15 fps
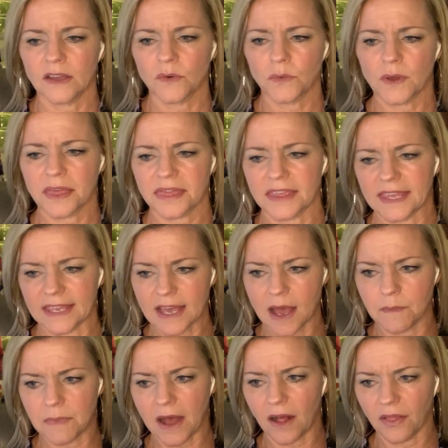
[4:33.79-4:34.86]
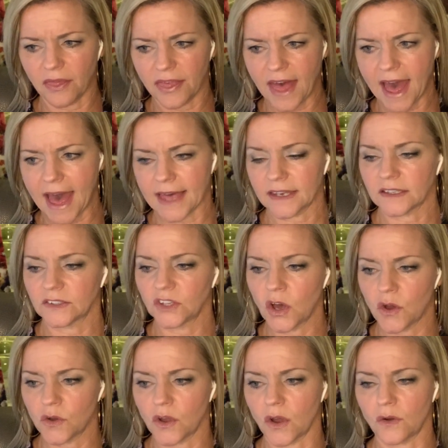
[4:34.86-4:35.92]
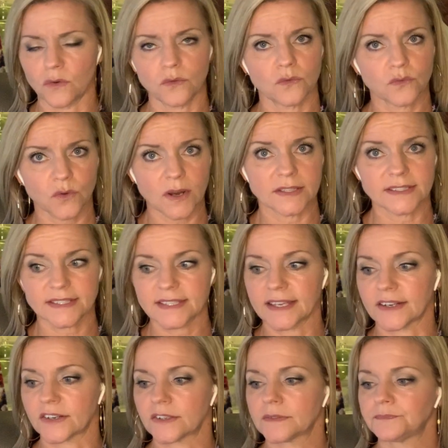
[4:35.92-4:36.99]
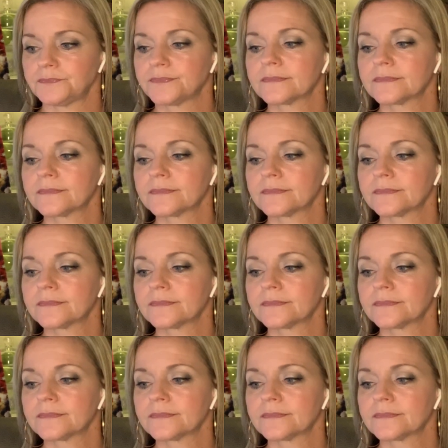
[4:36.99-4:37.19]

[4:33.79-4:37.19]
with the About That logo front and center.